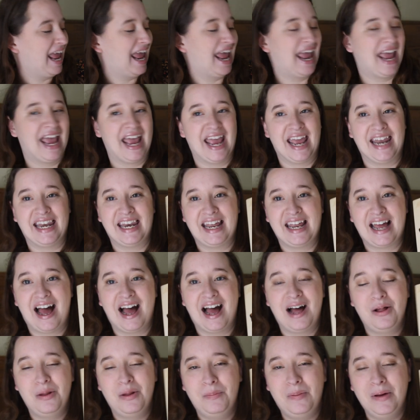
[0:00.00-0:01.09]
and
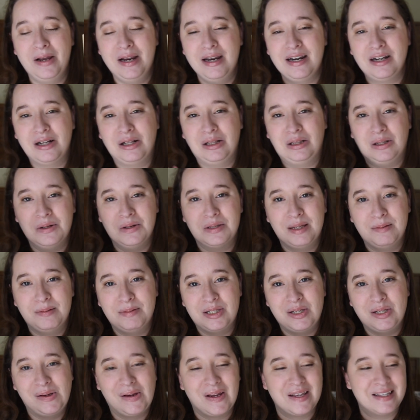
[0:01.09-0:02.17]
I'll put in close up
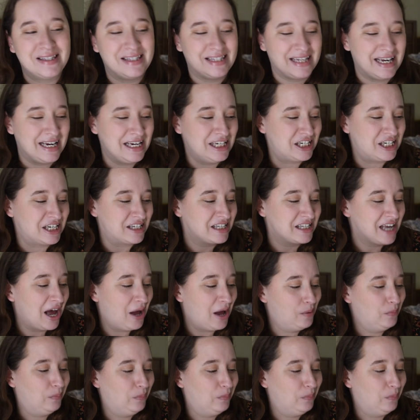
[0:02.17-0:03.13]
so you can see just how